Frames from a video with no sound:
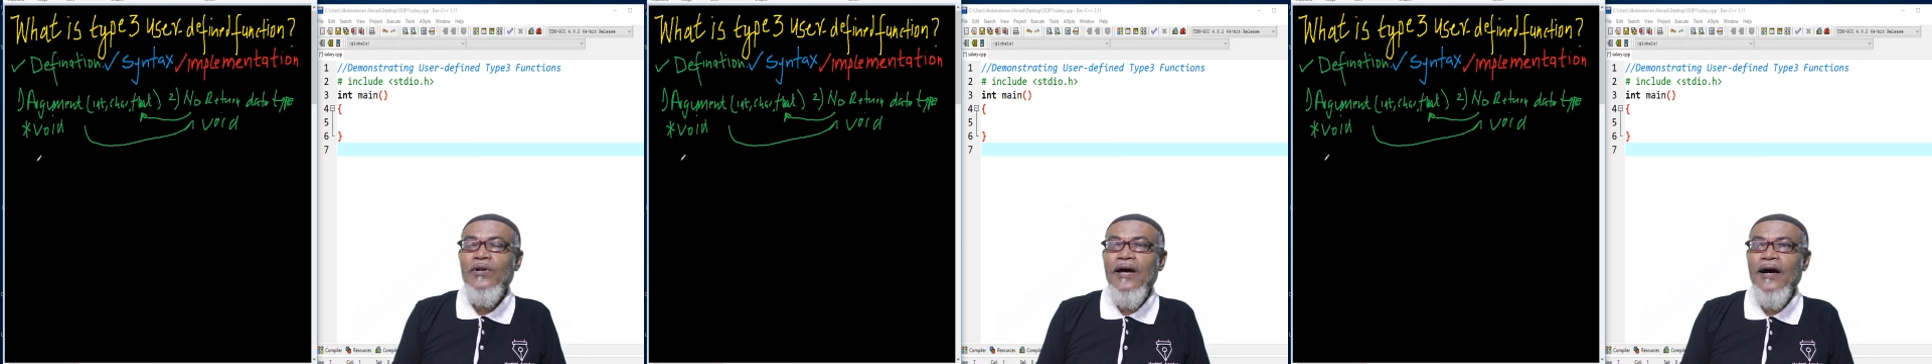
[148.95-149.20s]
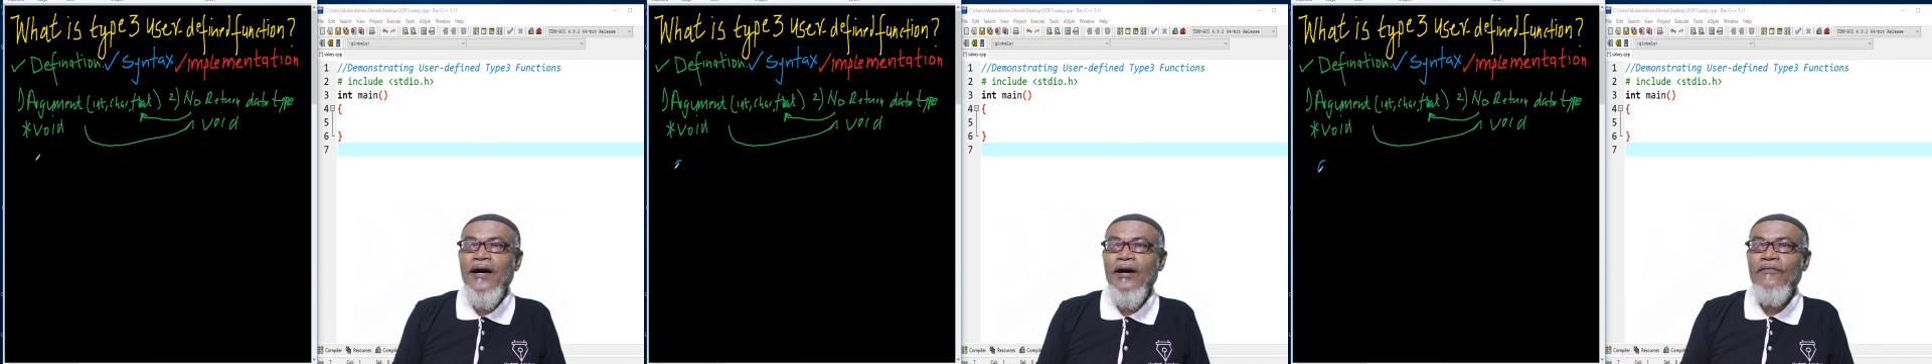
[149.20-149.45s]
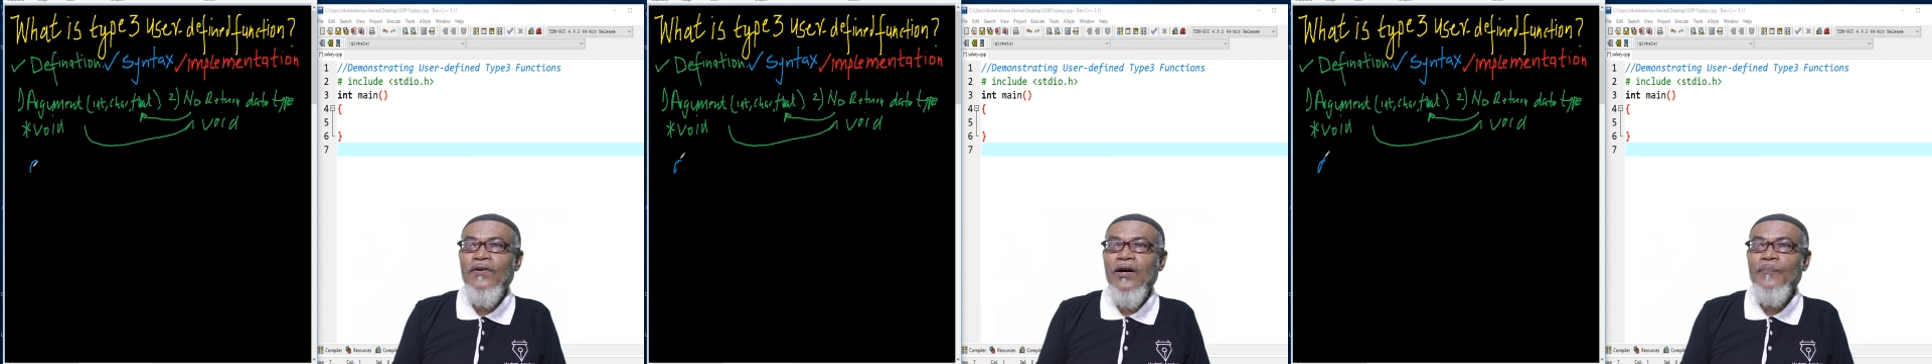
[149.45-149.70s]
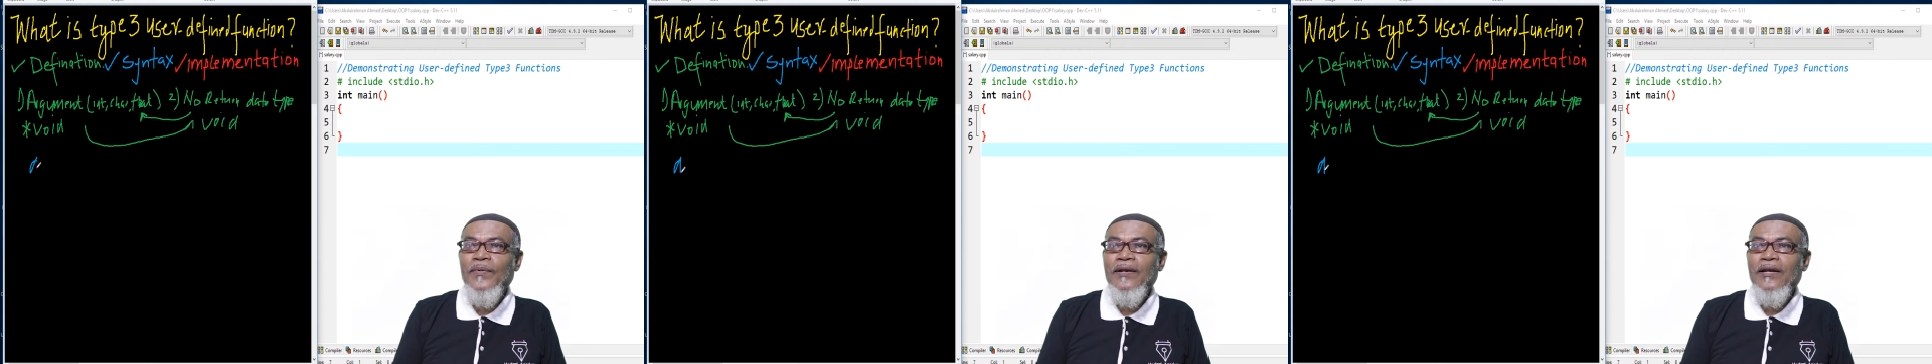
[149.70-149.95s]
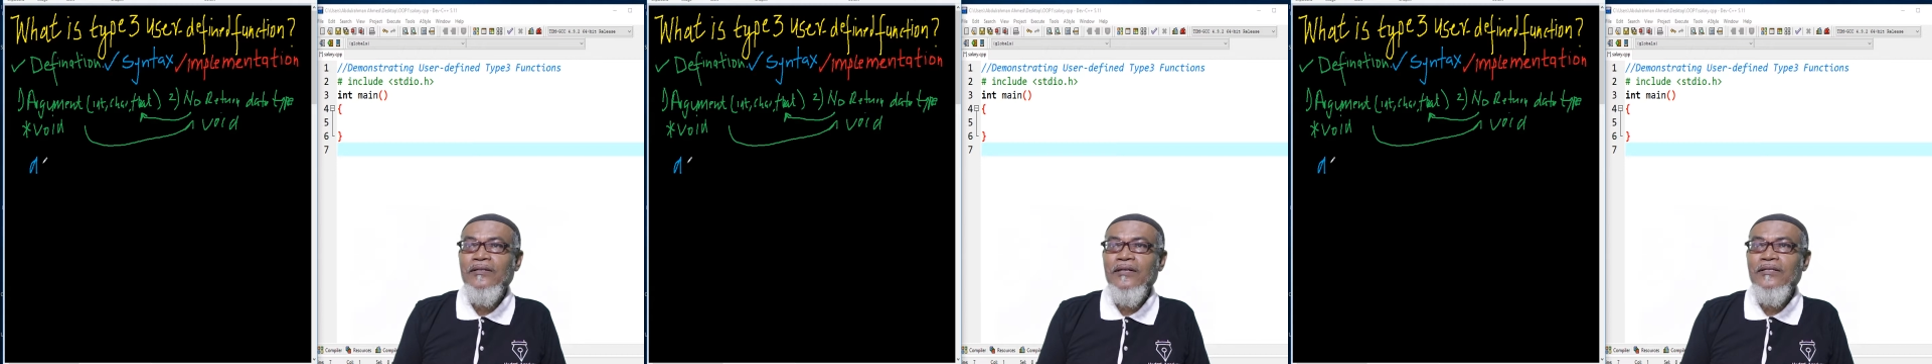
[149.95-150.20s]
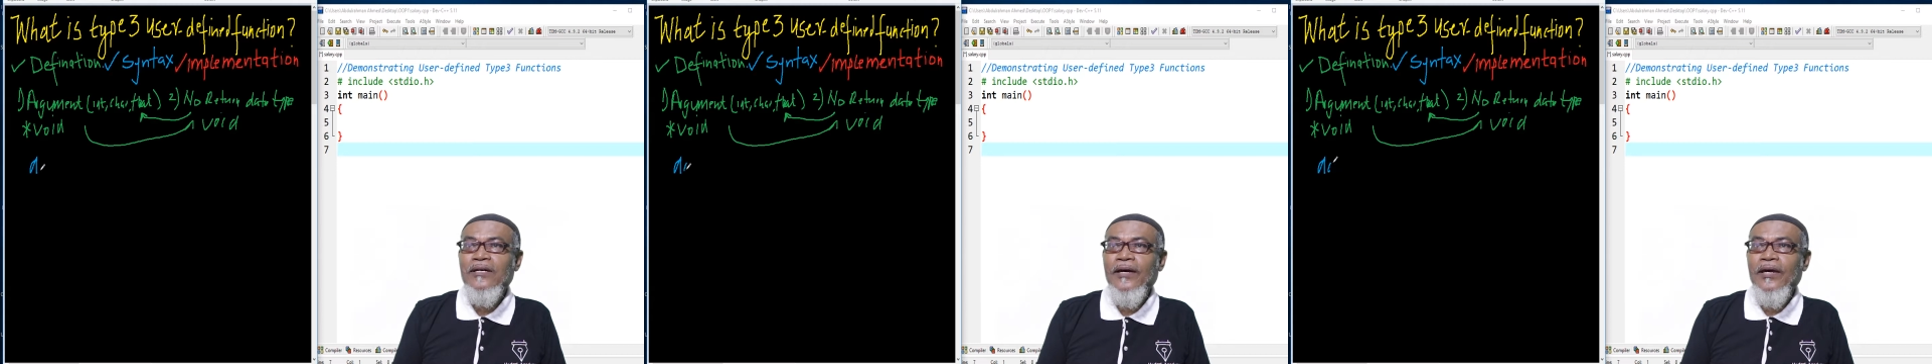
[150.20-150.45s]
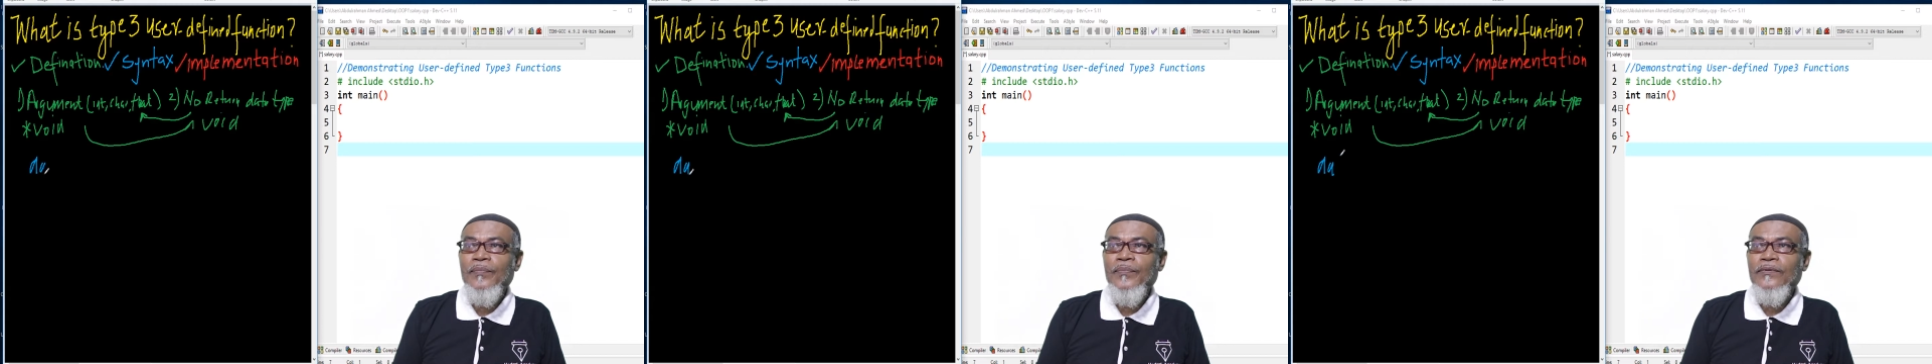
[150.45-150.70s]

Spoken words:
have a data type,